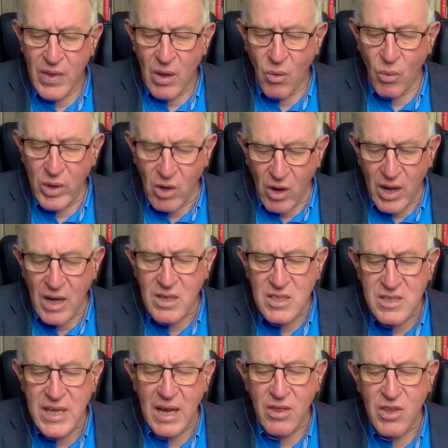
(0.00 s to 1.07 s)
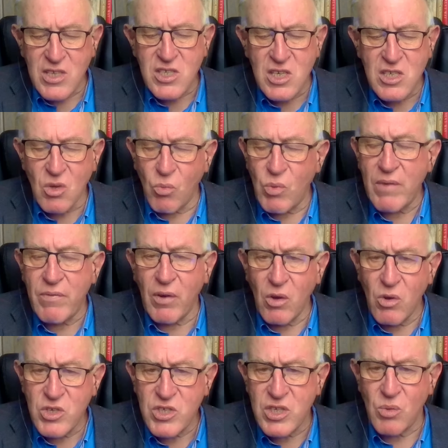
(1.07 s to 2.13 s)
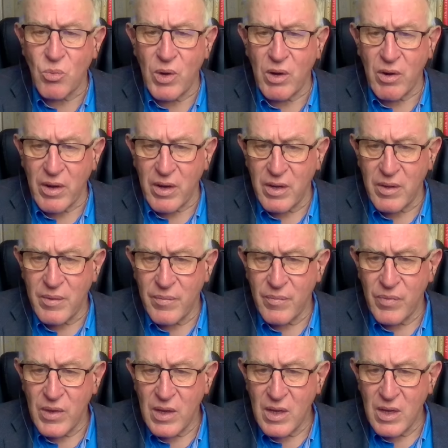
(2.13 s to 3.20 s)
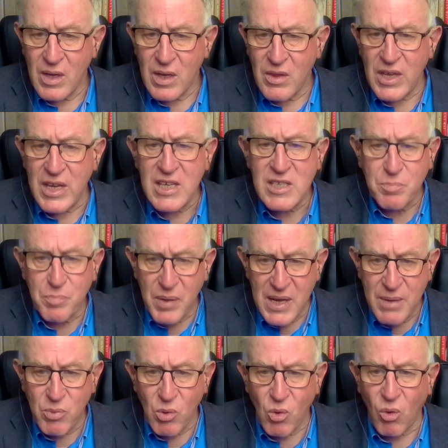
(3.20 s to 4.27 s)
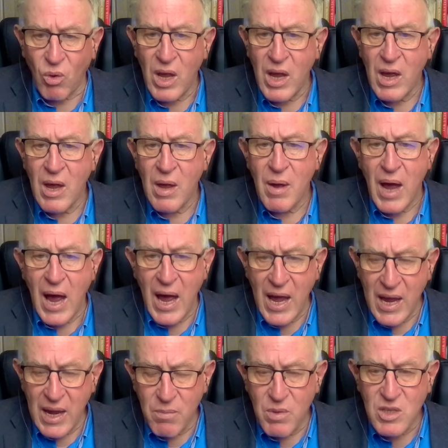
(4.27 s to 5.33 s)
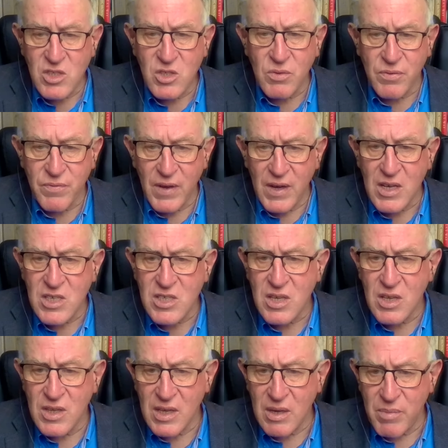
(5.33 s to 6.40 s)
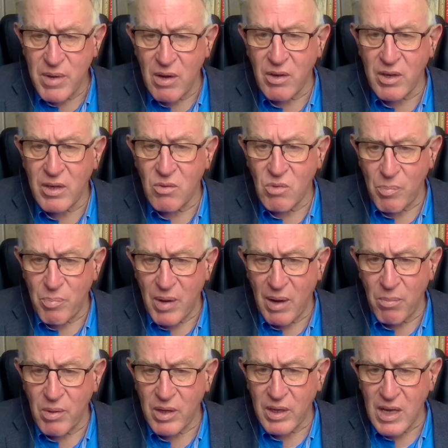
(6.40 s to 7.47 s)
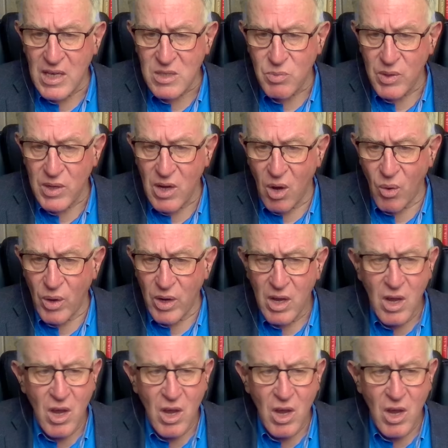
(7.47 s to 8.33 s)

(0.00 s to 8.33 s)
We got to understand, this is a revolution we're in. These people aim to finish the American Republic as we know it.